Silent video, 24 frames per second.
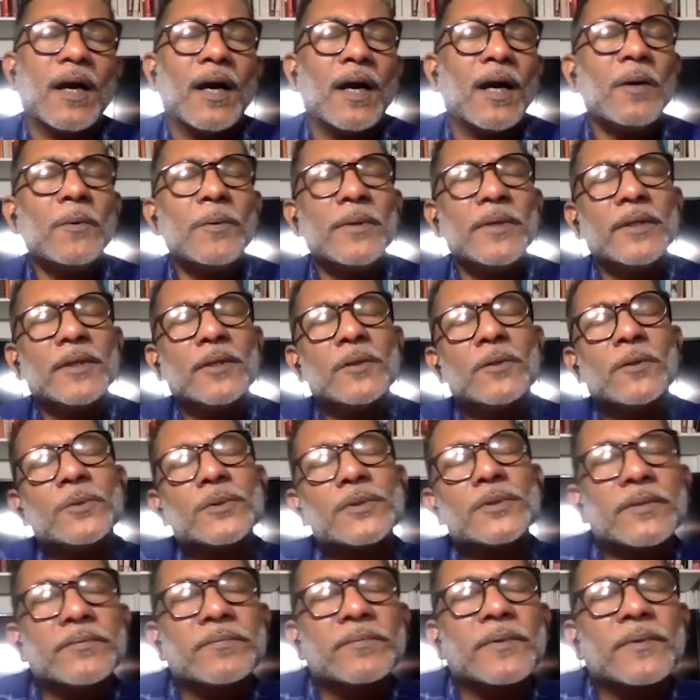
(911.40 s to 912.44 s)
How
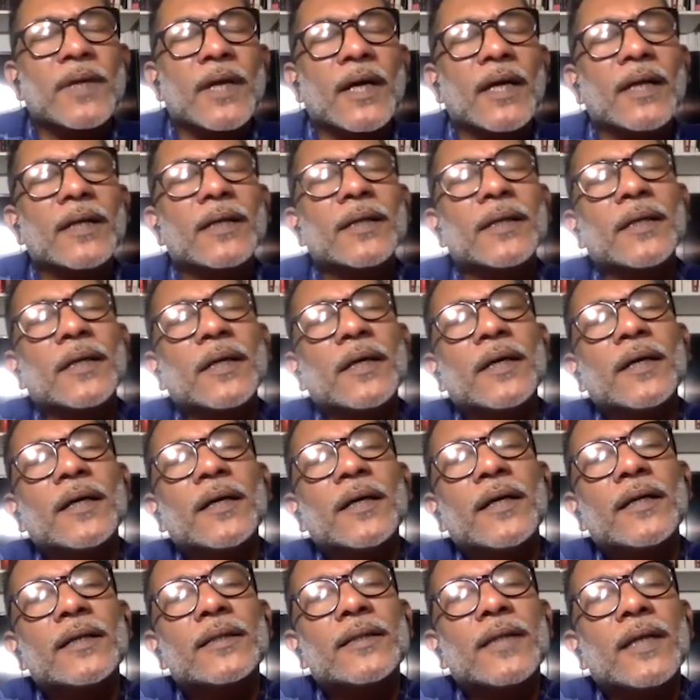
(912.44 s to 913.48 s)
inclusive can
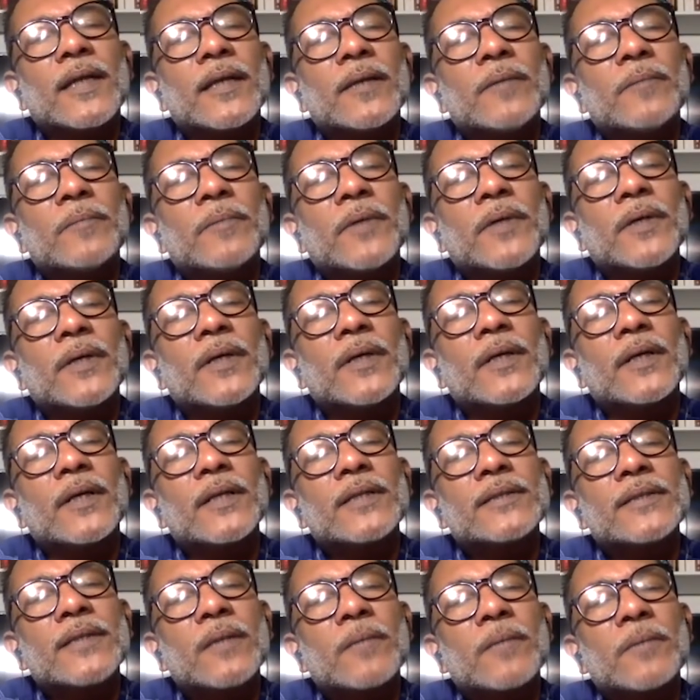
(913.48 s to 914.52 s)
a Taliban
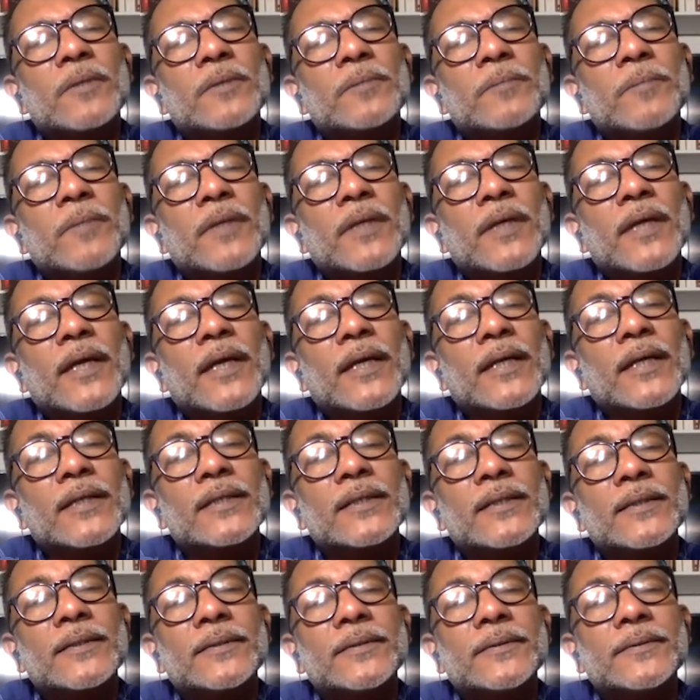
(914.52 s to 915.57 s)
establishment get?
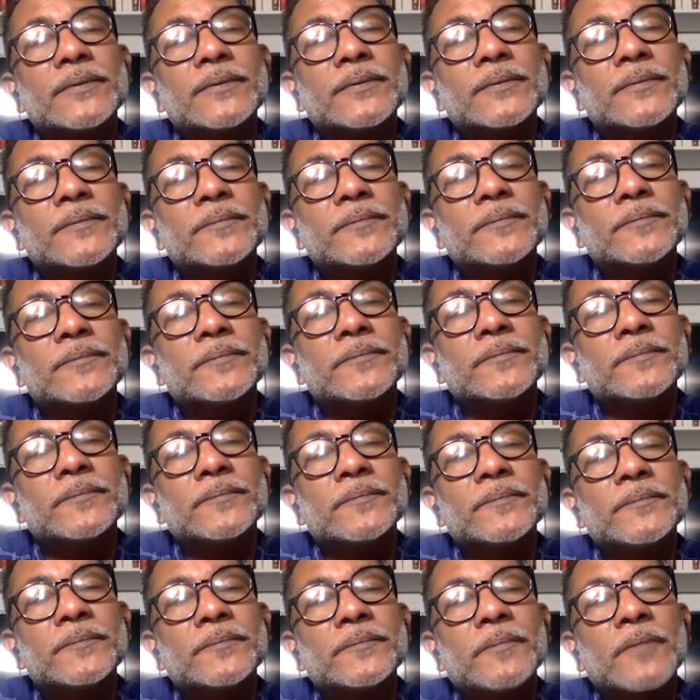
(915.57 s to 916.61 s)

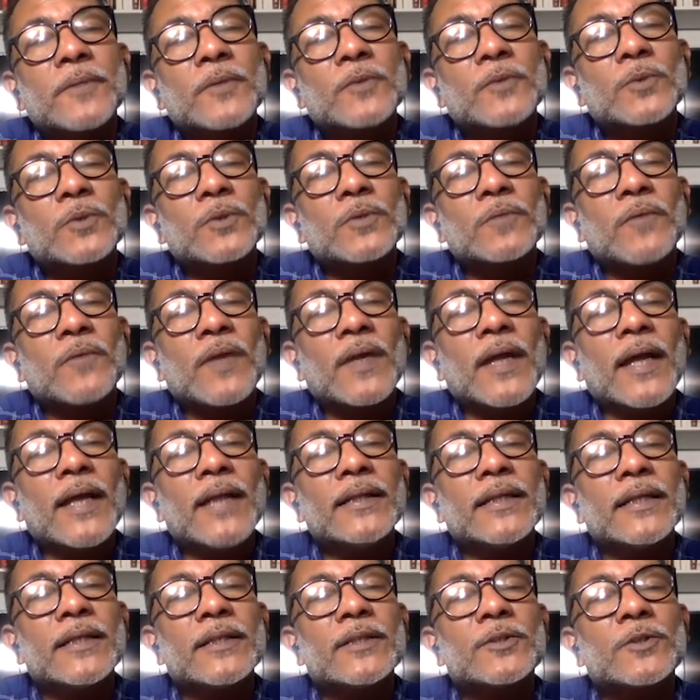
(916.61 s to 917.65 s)
Because on the one
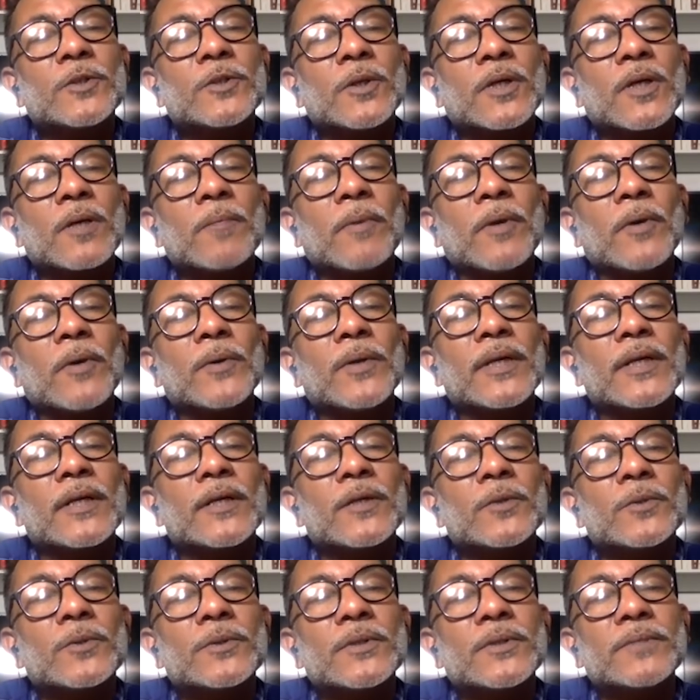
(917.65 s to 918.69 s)
hand, there is talk about an
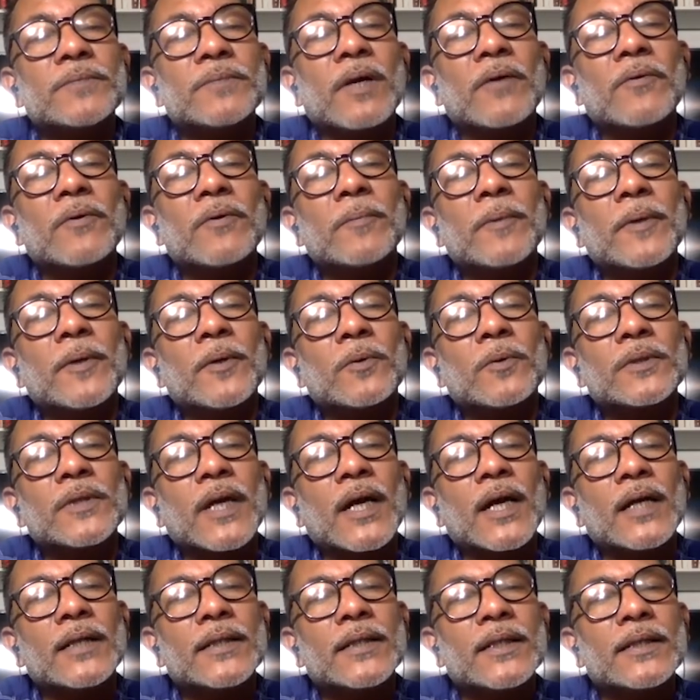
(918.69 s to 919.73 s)
inclusive government. On the
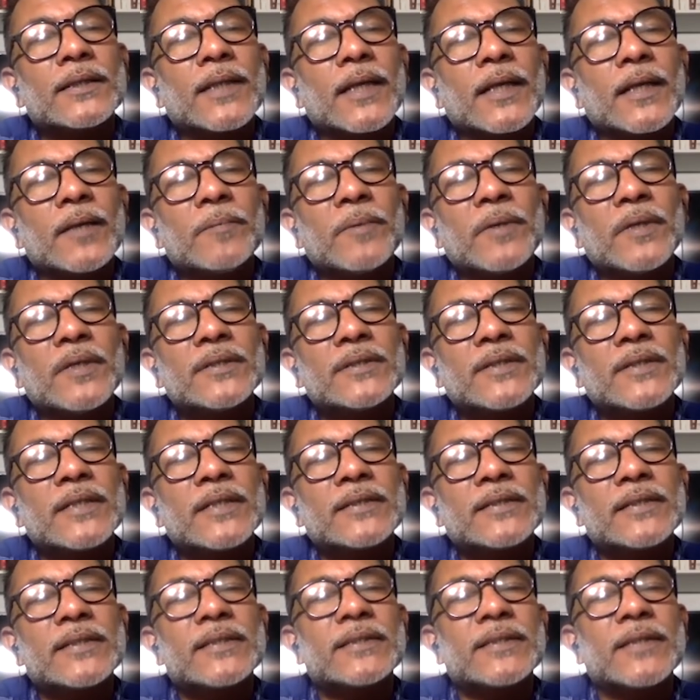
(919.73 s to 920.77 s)
other,
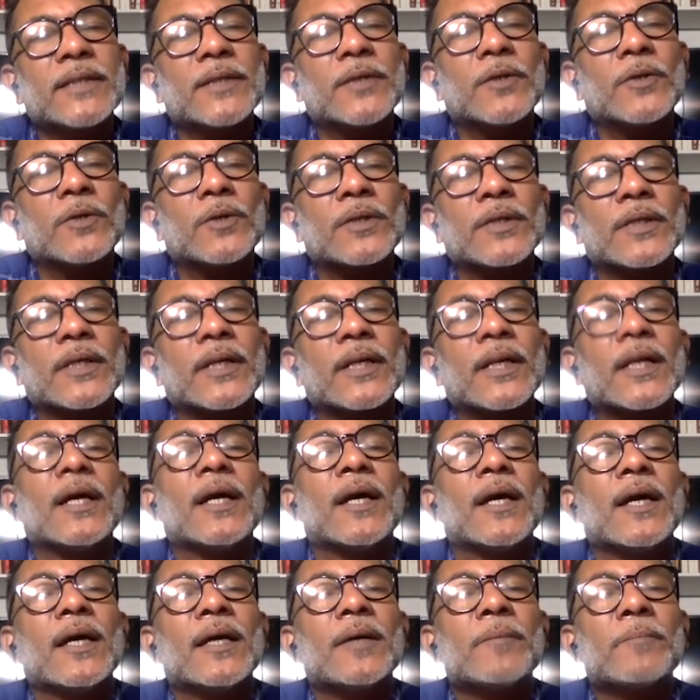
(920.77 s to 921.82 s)
Taliban on their
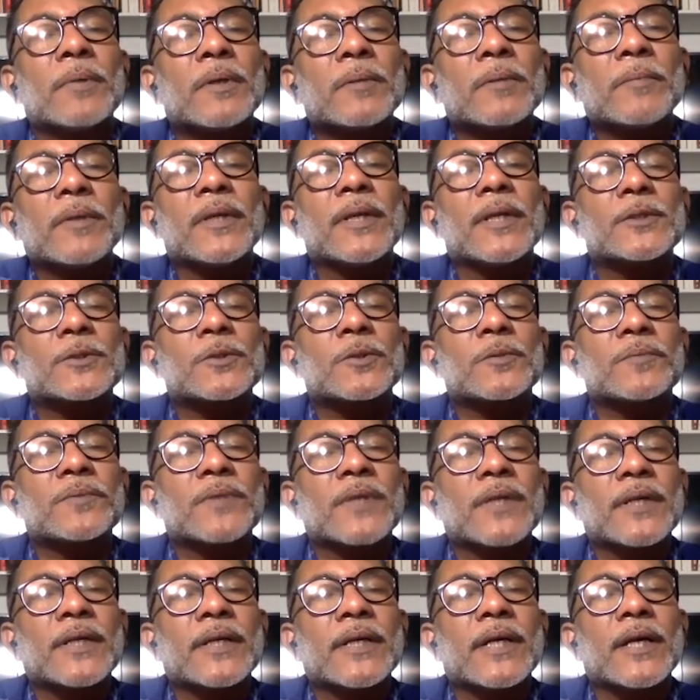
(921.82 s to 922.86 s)
implementation of
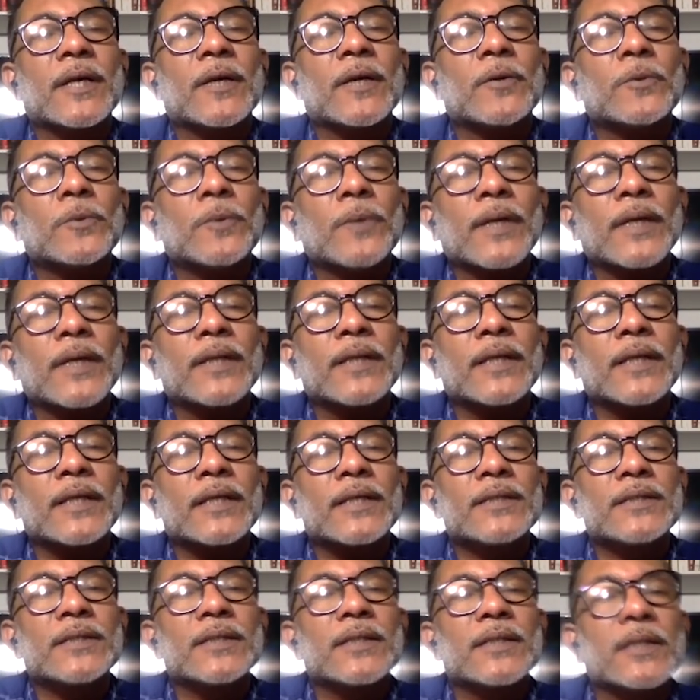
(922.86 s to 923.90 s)
Sharia law and their
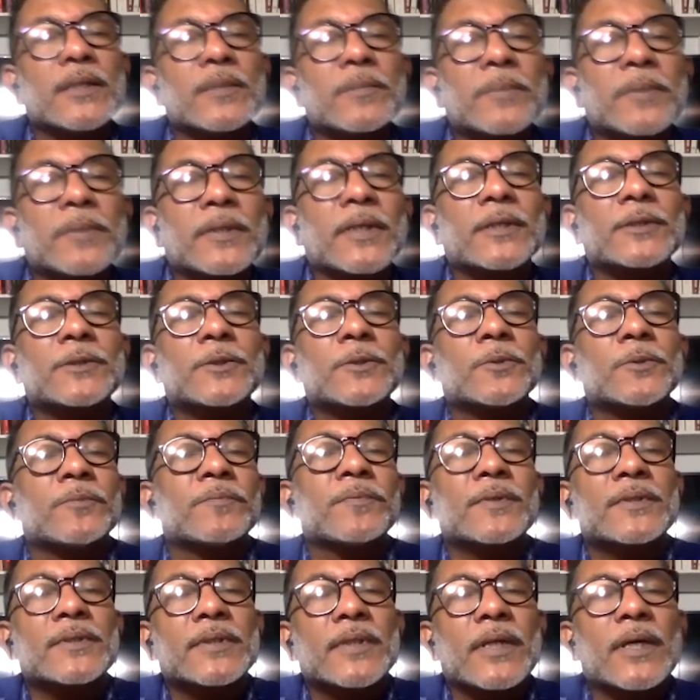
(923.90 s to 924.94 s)
rigid interpretation of
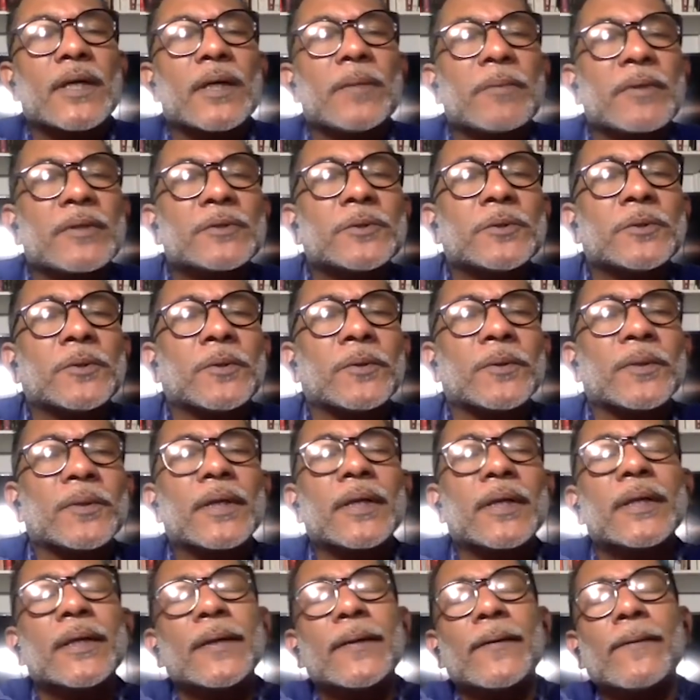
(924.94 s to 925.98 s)
Islam and so on,
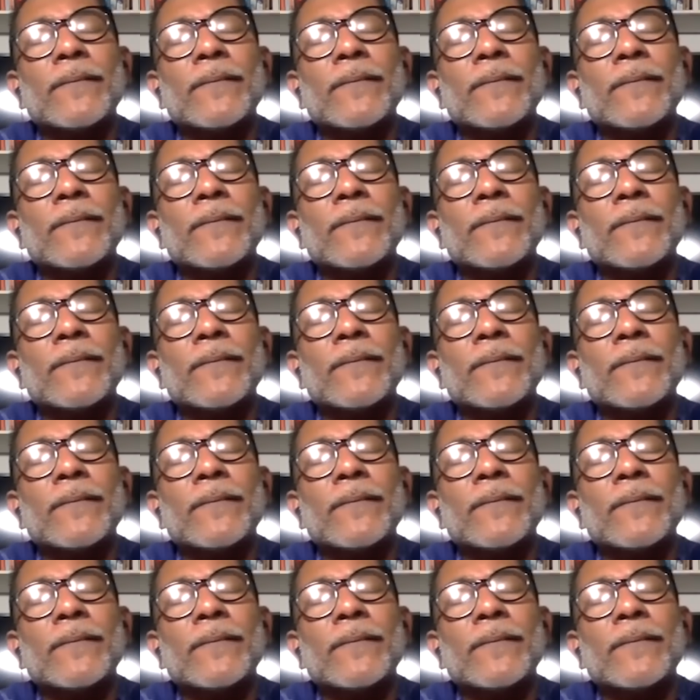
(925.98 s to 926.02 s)
right?